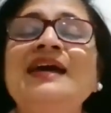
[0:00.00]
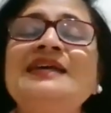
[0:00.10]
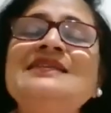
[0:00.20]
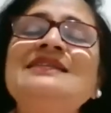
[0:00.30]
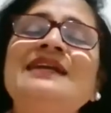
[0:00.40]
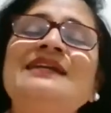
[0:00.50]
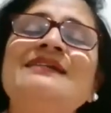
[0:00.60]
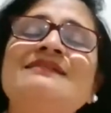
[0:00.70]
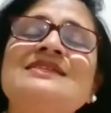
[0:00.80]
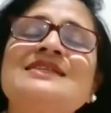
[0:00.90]
Isn't that
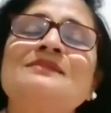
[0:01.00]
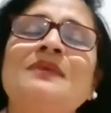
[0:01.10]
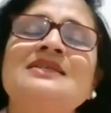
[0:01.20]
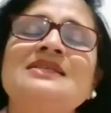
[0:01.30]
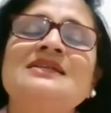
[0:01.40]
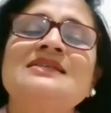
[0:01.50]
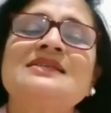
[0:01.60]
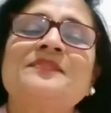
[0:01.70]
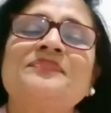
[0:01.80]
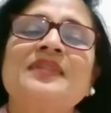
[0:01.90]
interesting,
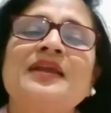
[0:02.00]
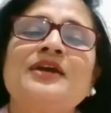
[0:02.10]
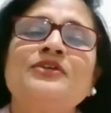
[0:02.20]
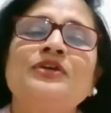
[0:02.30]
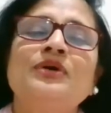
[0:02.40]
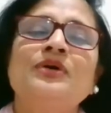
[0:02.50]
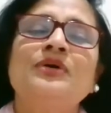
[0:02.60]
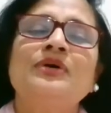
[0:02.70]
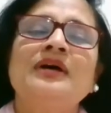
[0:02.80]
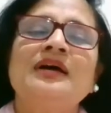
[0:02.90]
masters? You know,